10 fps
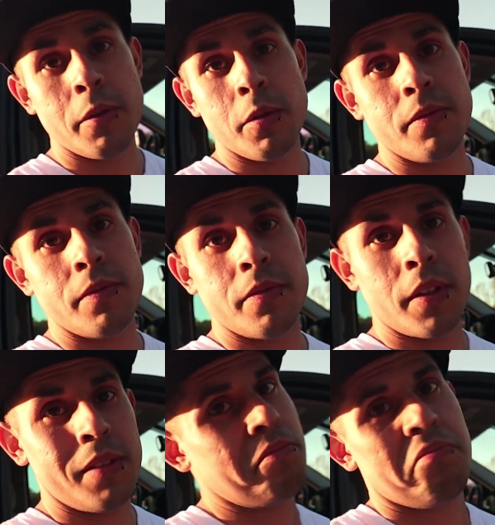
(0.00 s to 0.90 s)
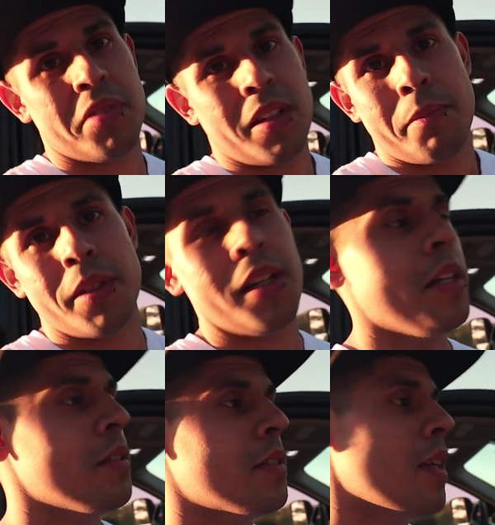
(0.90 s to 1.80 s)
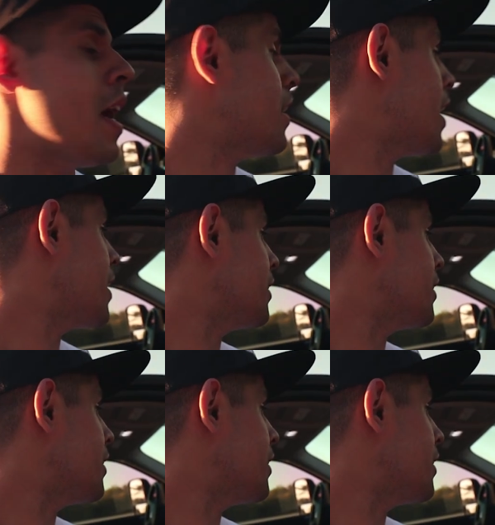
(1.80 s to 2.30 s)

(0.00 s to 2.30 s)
it with something else. I